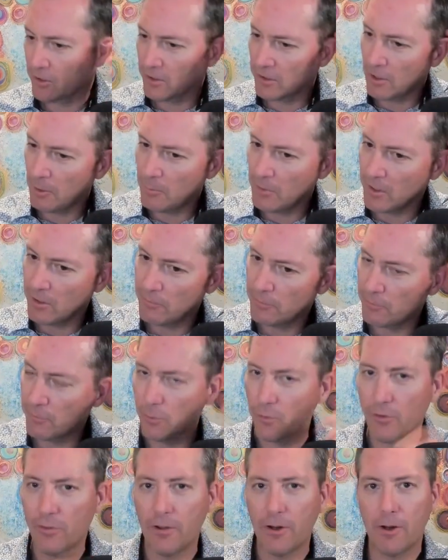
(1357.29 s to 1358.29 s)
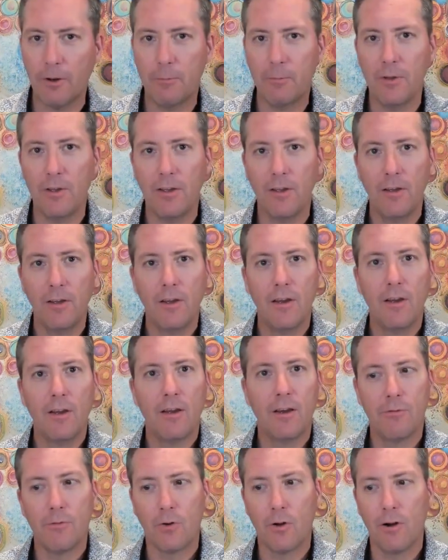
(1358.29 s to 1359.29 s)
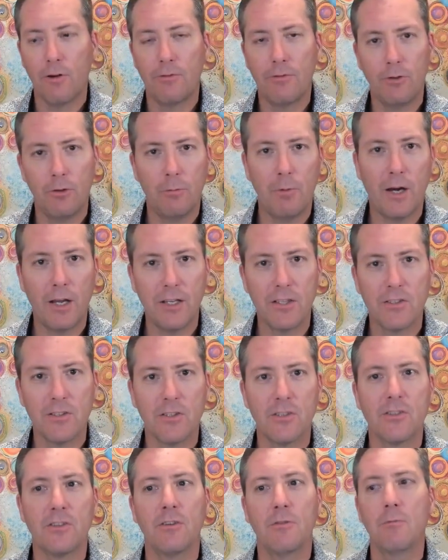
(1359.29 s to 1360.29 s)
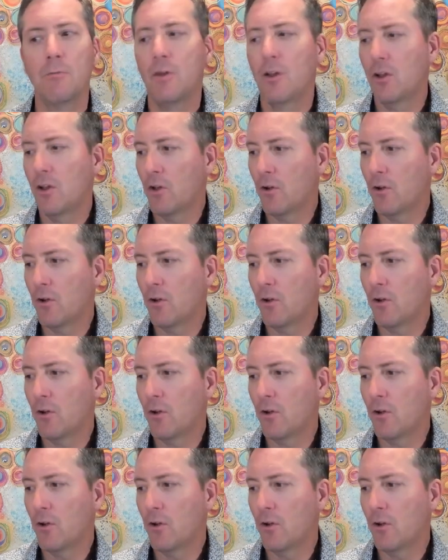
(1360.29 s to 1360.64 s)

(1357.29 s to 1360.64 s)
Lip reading: coming in for therapy for our full body system